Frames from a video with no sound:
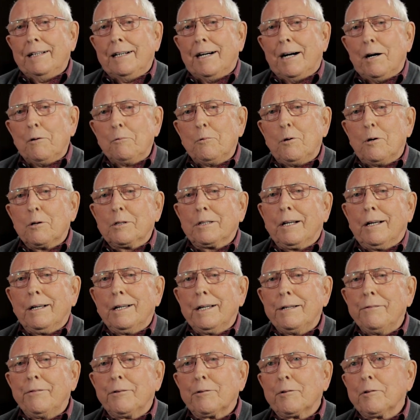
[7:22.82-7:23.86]
I walked in the
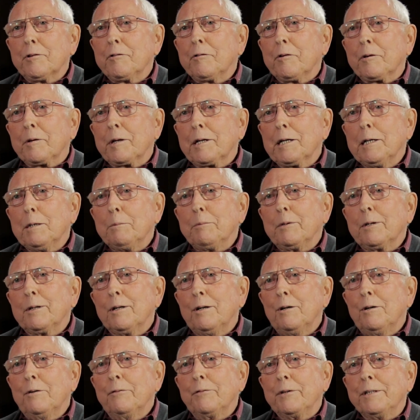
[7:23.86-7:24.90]
living room with a cup of
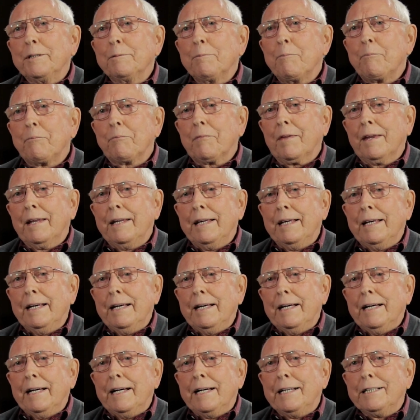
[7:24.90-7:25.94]
coffee,
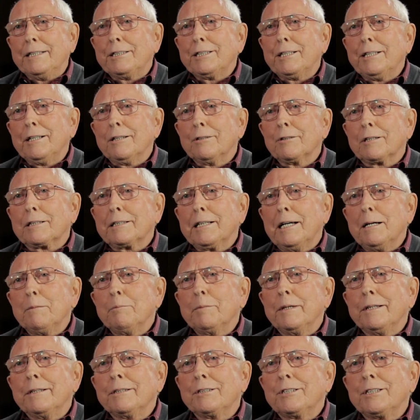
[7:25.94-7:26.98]
and she looked at
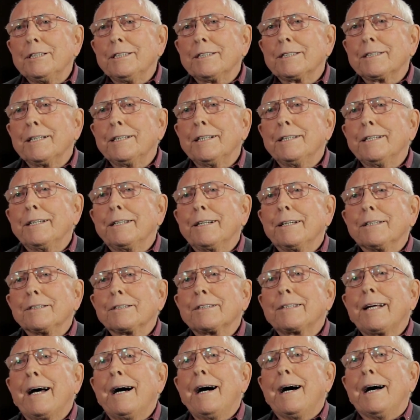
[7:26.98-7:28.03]
me and she said, "It is
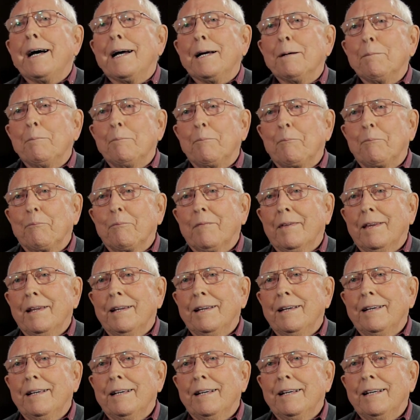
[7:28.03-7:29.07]
time."
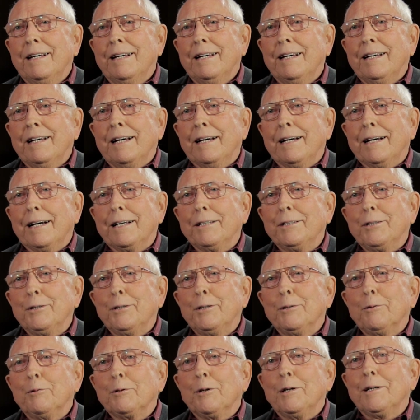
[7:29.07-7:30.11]
And I
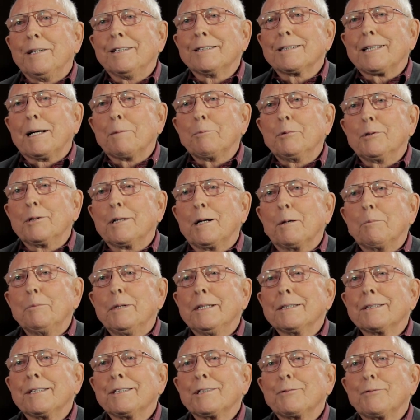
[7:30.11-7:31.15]
knew it was. I put our
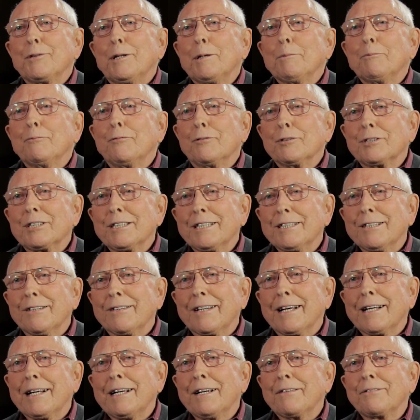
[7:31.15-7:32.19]
business up for sale
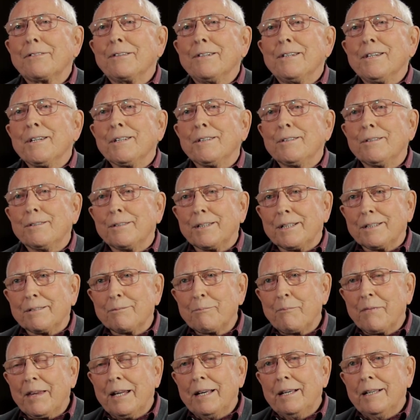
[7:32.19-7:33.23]
that afternoon, and
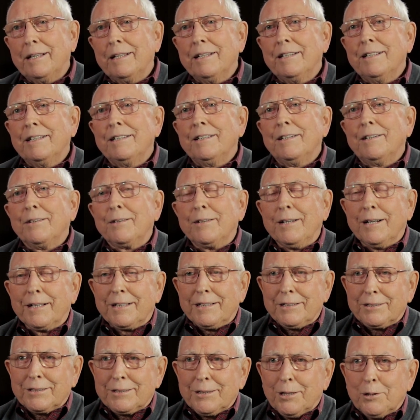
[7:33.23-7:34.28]
we got
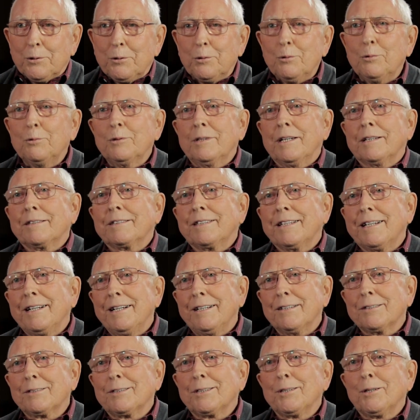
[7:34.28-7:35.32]
it sold, got the
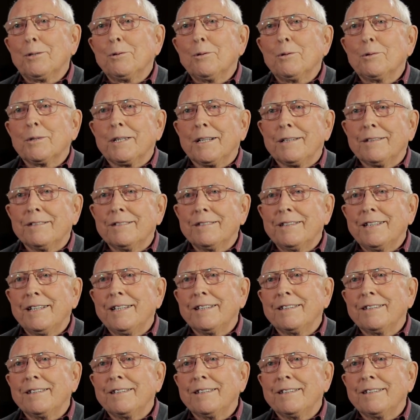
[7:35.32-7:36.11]
house sold in